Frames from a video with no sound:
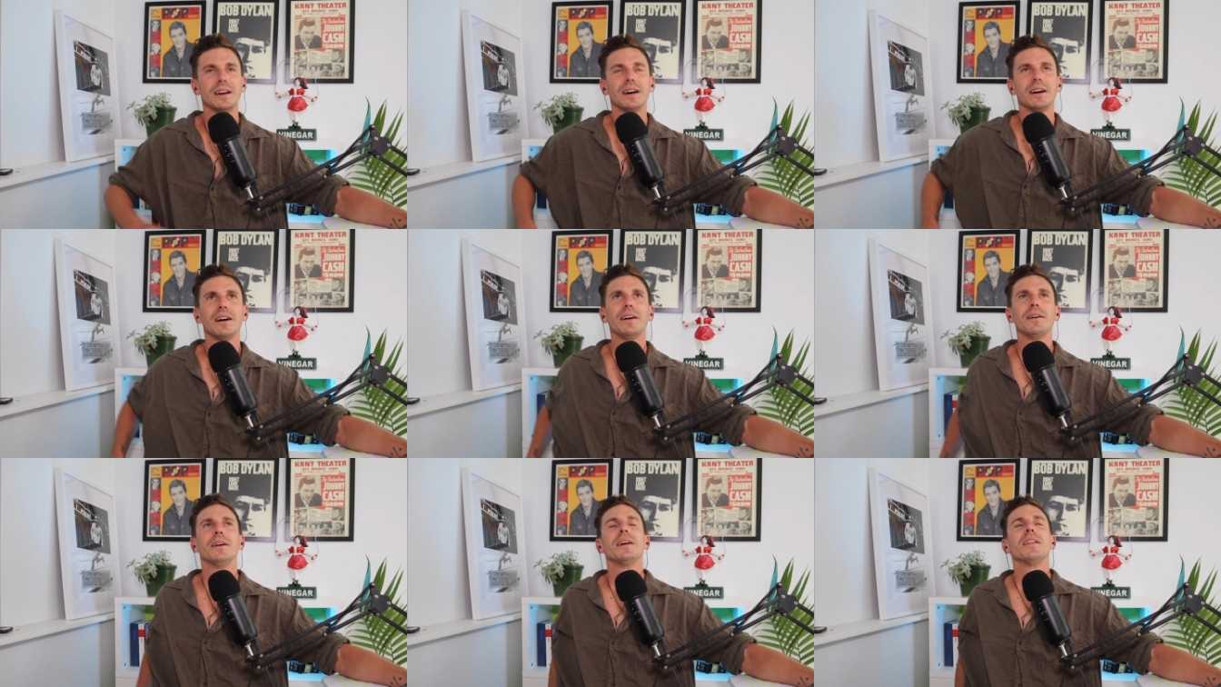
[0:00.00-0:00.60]
Uh,
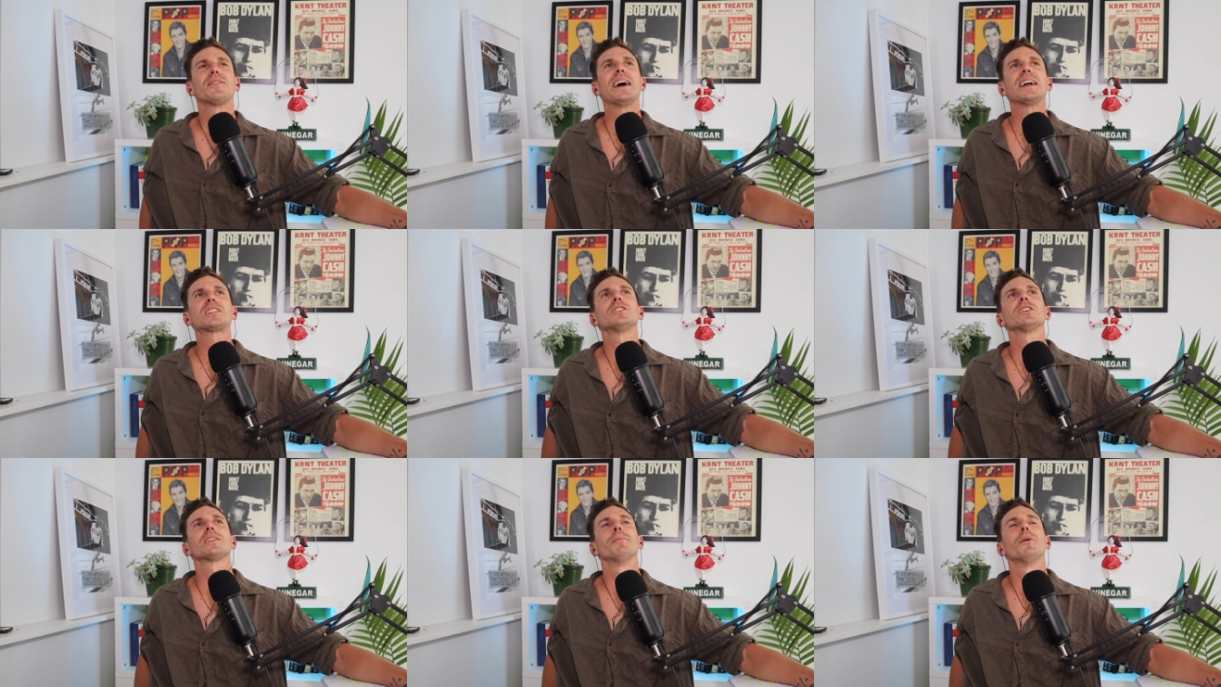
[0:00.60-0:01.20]
that's
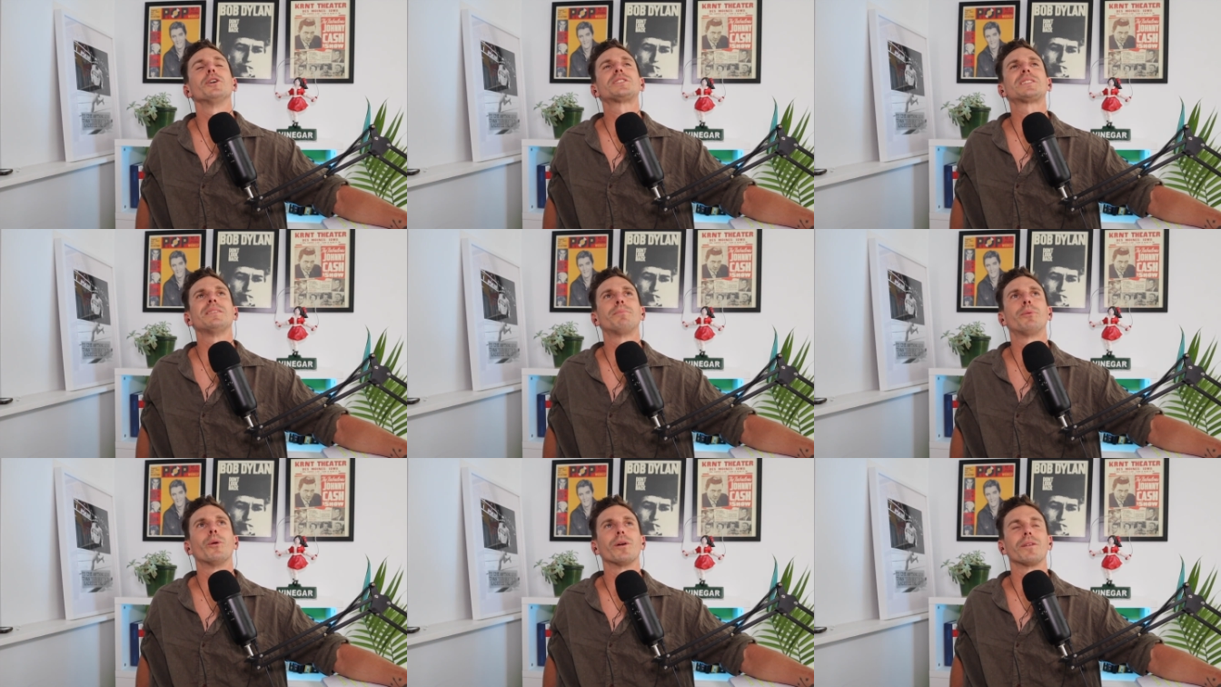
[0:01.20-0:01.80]
not the most
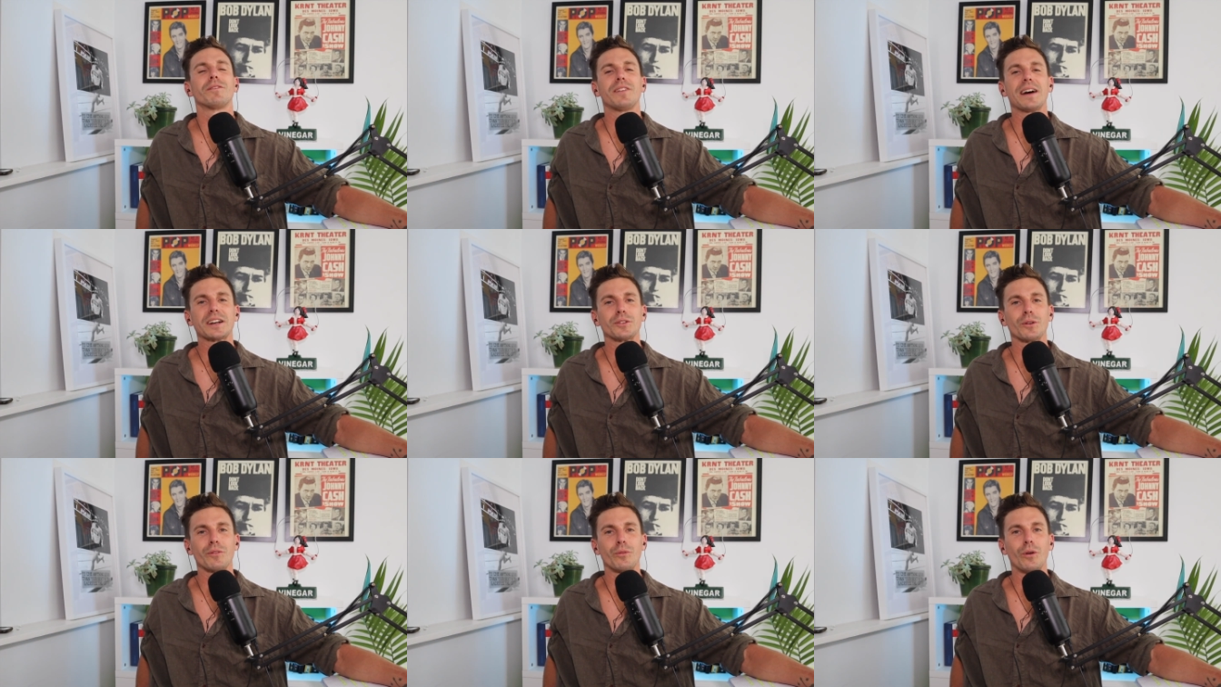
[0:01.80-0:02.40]
important
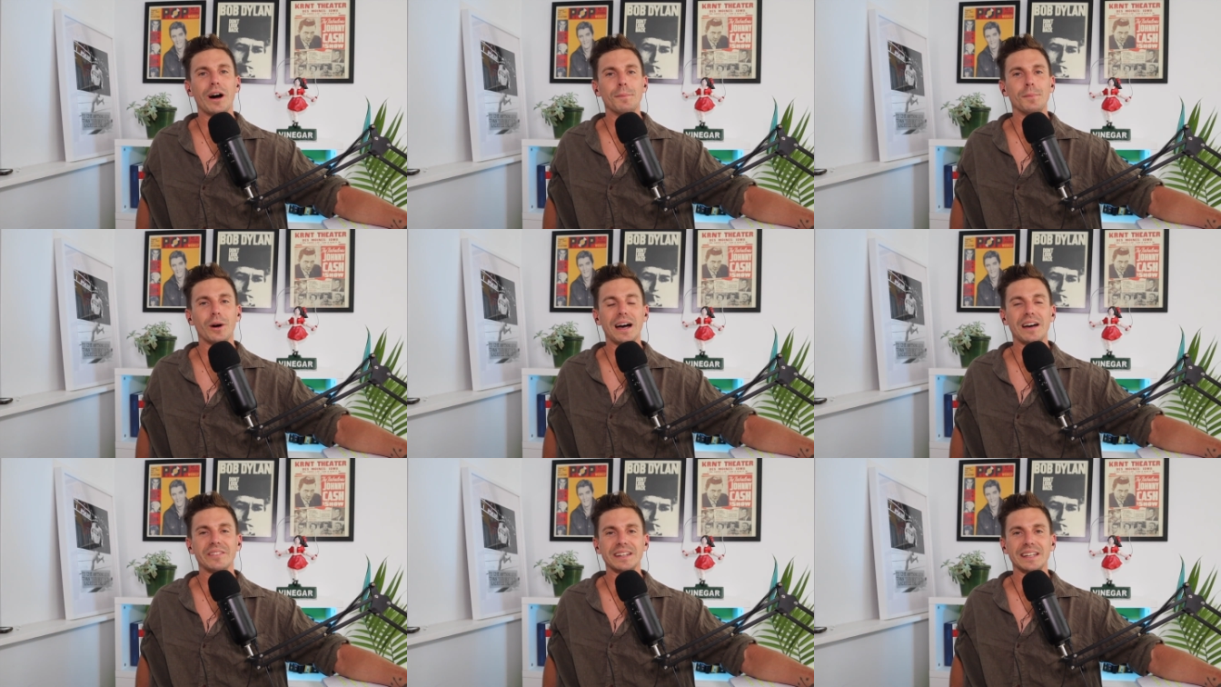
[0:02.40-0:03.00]
factor of why I'm not
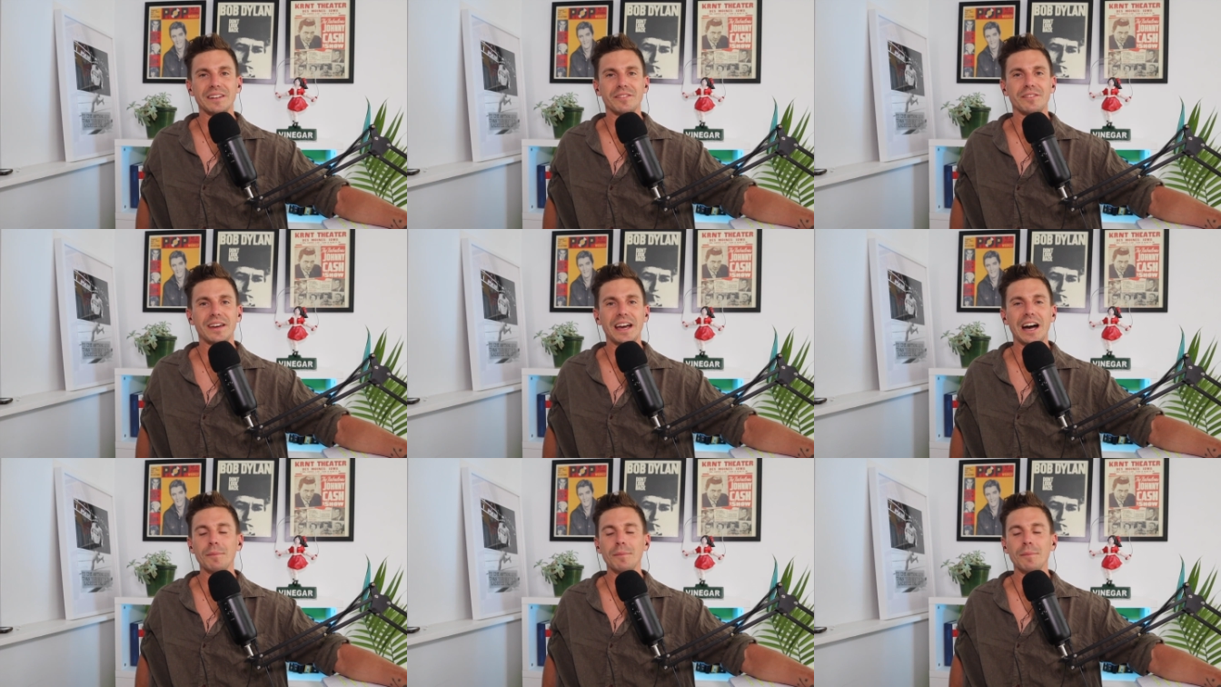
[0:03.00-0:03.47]
having an affair.